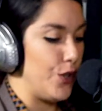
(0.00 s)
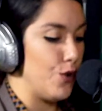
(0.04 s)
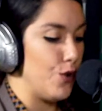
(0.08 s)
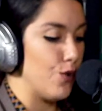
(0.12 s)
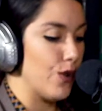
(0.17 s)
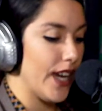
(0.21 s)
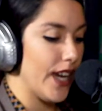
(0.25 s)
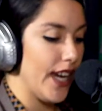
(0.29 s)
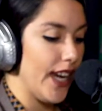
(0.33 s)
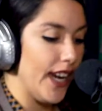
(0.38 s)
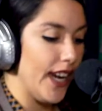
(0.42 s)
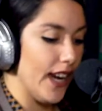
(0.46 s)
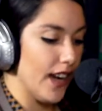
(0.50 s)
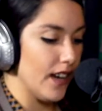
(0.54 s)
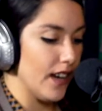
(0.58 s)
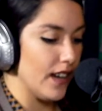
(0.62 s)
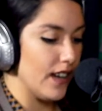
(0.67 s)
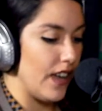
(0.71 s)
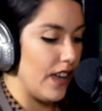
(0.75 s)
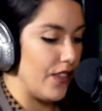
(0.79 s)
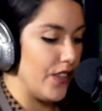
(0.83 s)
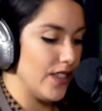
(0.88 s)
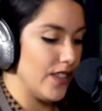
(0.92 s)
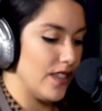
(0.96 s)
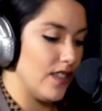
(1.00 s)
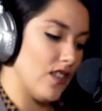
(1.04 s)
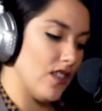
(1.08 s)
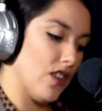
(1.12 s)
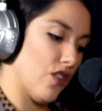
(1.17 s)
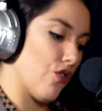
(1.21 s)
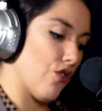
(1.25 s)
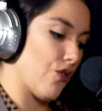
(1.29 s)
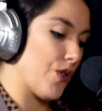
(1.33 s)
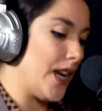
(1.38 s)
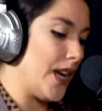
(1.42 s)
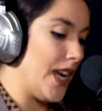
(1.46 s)
you can't, this is a
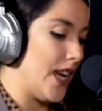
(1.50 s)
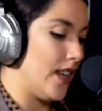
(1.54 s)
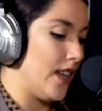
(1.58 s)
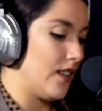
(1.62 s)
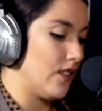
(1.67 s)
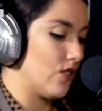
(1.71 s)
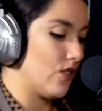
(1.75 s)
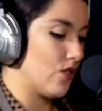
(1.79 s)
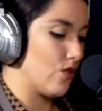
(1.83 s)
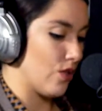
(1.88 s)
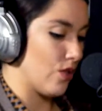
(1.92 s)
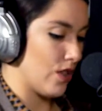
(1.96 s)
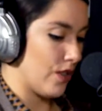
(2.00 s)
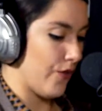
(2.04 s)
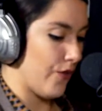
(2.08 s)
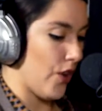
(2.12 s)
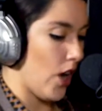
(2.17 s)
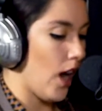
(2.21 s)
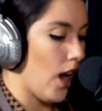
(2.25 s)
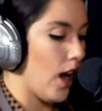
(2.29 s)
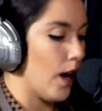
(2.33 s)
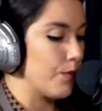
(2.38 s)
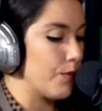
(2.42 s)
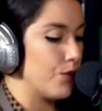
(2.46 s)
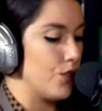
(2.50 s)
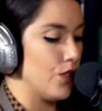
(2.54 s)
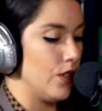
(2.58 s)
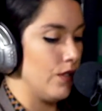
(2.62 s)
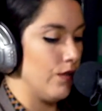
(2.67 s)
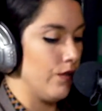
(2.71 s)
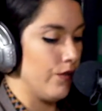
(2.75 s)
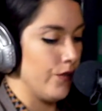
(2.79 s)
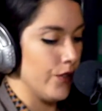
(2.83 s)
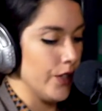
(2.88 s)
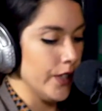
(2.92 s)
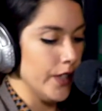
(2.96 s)
great sort of
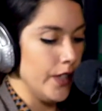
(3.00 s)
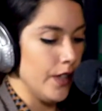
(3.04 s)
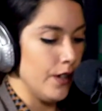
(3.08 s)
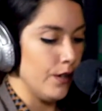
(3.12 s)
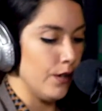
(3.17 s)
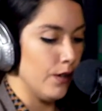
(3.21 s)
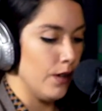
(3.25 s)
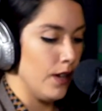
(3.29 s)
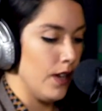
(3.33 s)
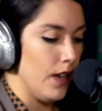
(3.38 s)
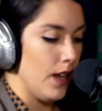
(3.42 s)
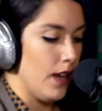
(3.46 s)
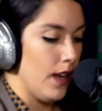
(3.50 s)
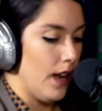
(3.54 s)
option for you.